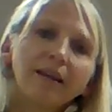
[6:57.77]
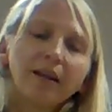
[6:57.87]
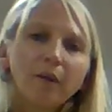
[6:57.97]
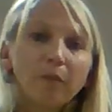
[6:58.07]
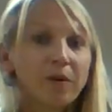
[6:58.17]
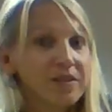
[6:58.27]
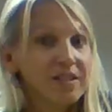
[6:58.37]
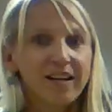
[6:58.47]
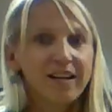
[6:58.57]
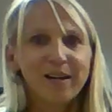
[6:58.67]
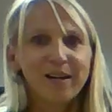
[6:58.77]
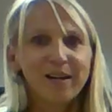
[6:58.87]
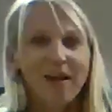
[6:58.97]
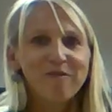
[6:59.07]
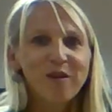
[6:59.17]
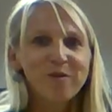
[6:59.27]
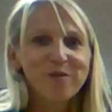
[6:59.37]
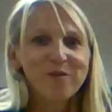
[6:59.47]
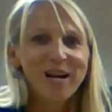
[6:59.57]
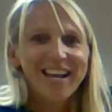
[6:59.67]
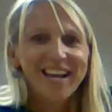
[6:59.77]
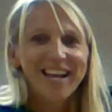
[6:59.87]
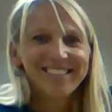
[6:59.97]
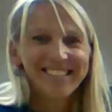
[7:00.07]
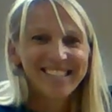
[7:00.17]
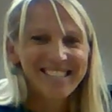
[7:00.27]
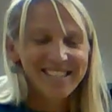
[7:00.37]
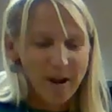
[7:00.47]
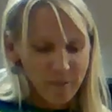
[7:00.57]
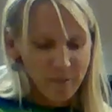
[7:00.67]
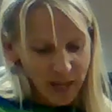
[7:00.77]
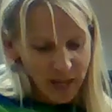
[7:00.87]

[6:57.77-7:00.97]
We're just going to ignore that phone right now. So now we're going to go